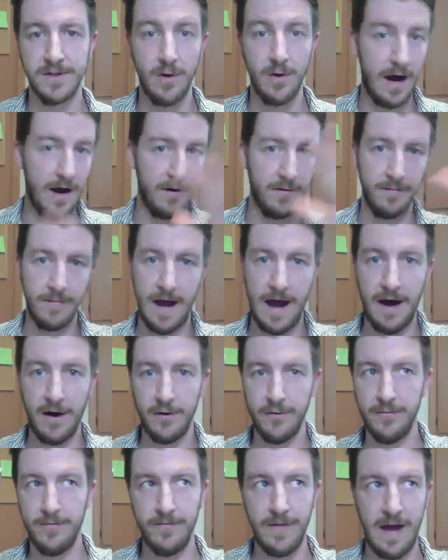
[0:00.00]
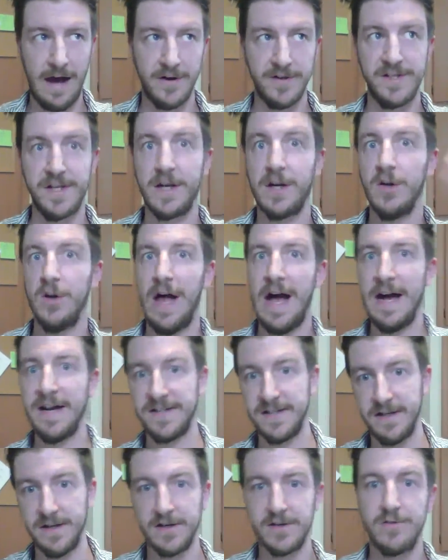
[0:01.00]
So how does the
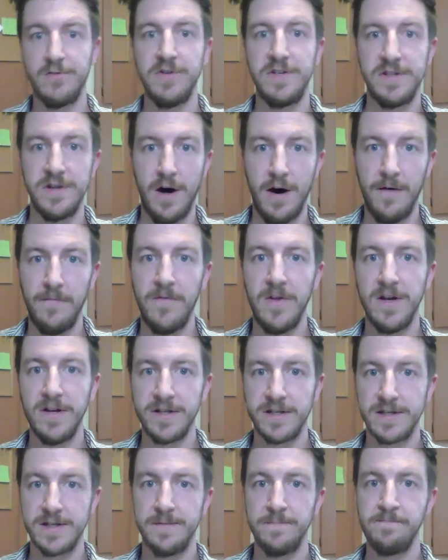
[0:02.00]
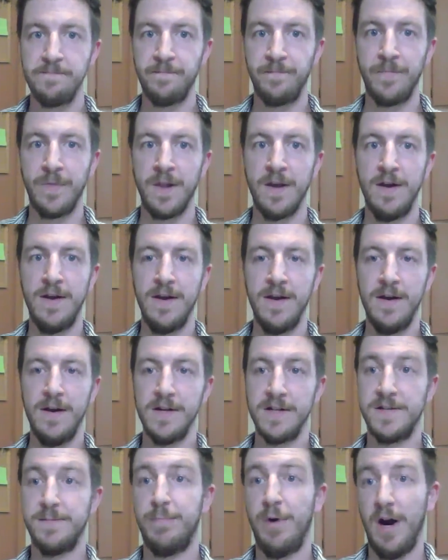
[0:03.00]
glass industry solve this?
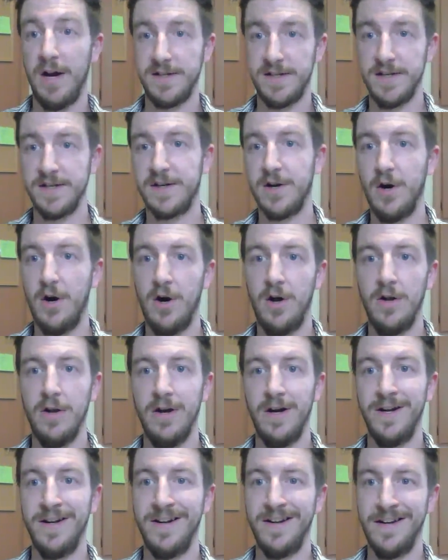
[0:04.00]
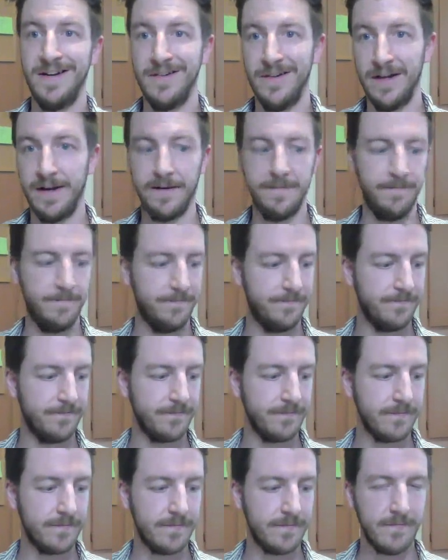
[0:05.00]
It's a process called annealing,
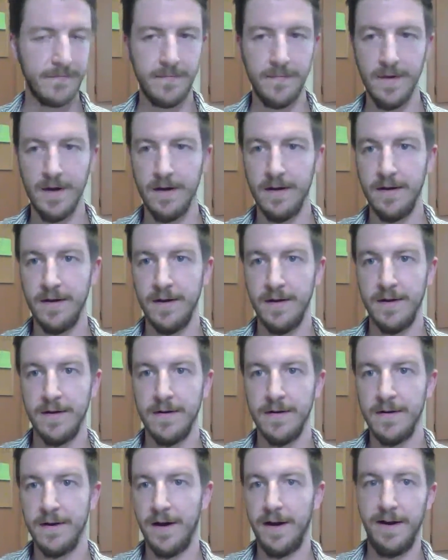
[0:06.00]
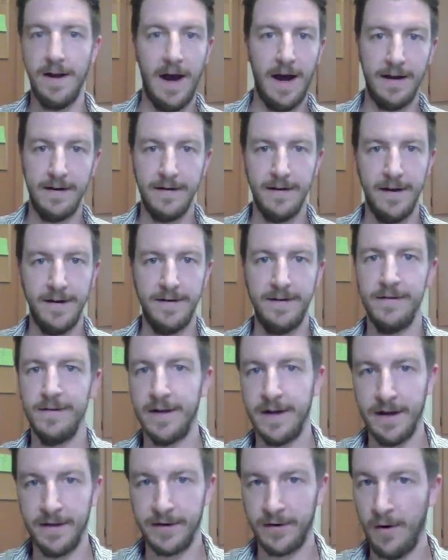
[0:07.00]
and not
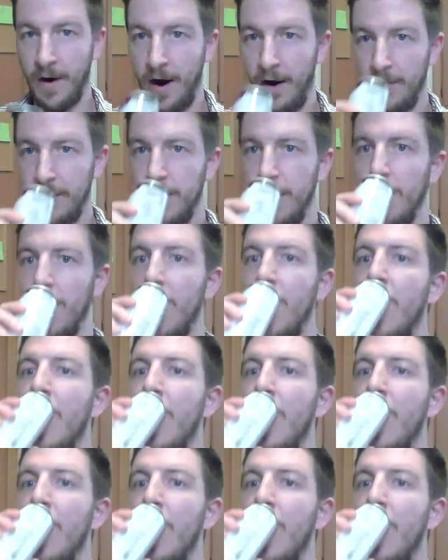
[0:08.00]
annealing on the ground.